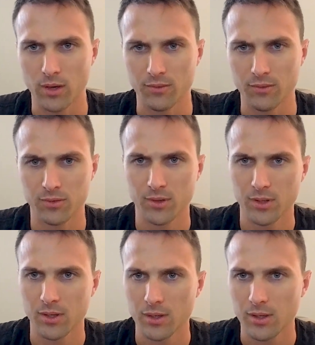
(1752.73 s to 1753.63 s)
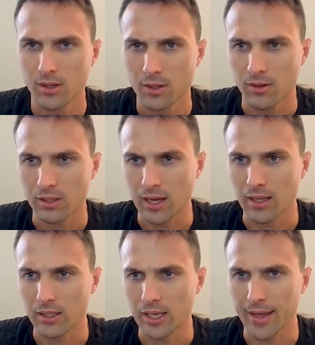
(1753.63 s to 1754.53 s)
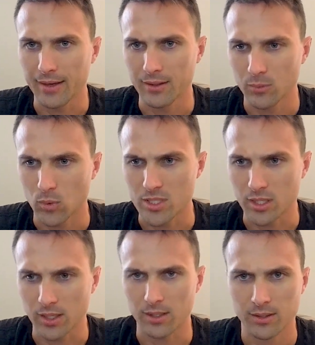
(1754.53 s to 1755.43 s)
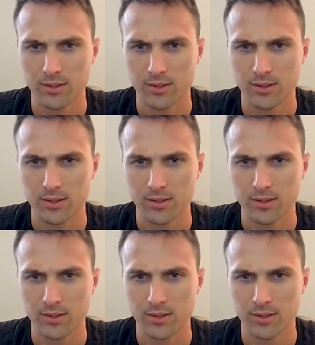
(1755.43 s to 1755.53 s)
have led recently?